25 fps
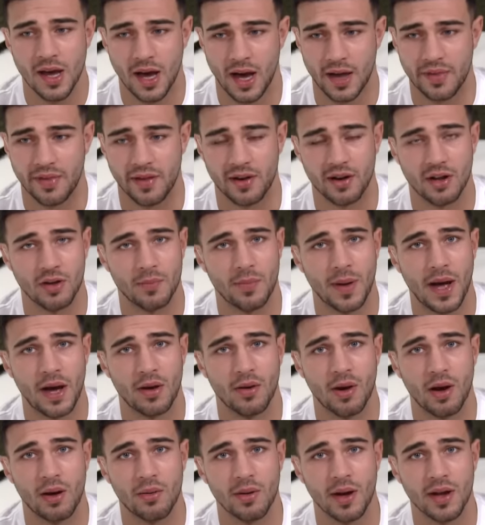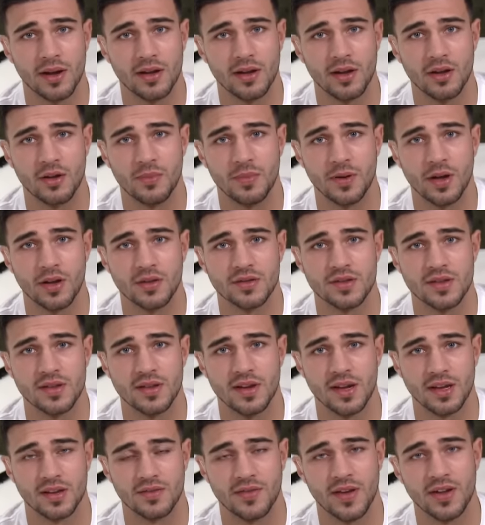and then I'll bow out and it'll be on to the next